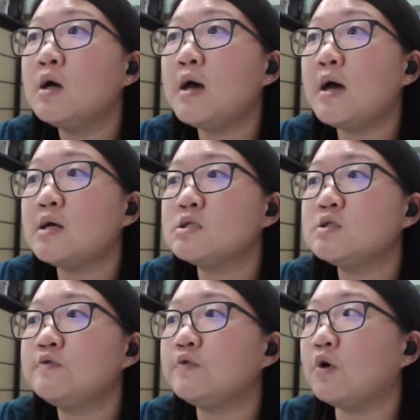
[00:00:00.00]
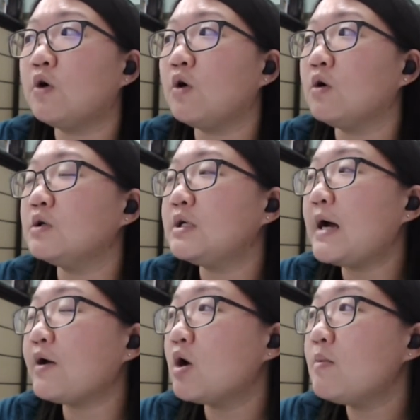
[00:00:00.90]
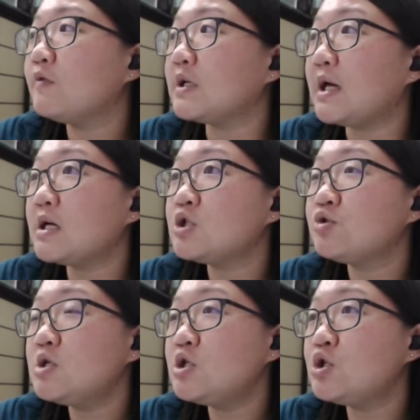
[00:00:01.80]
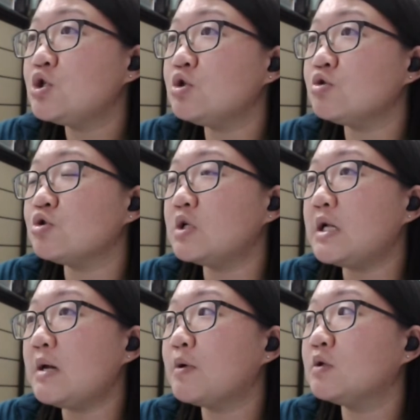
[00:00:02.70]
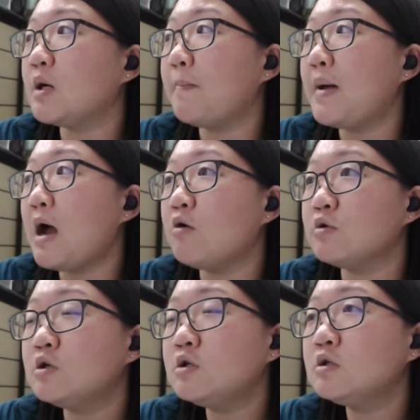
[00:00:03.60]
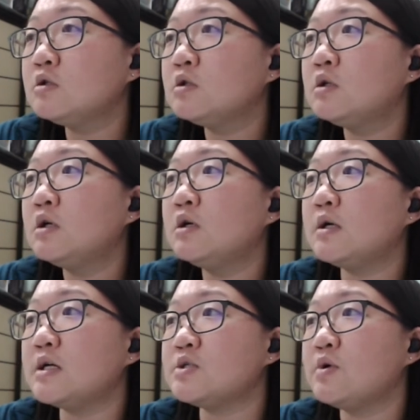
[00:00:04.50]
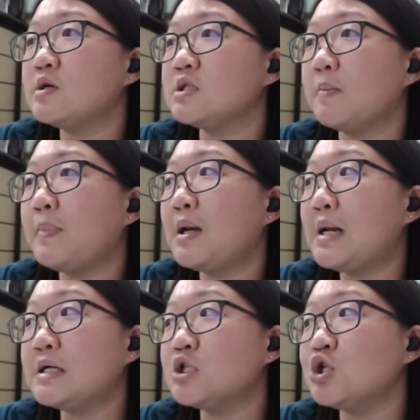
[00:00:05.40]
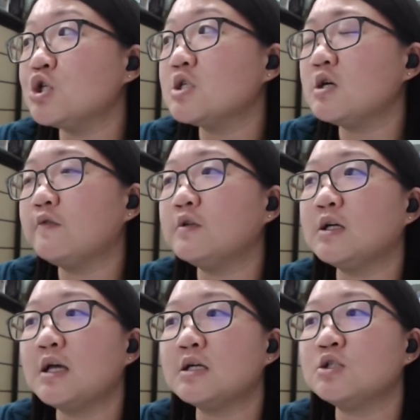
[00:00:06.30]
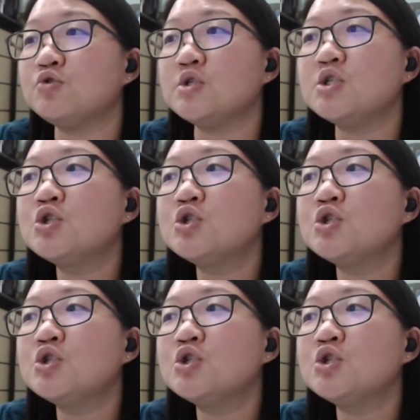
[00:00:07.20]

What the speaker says: As for the diagram of the gas syringe, you should label the barrel as well as the plunger of the gas syringe.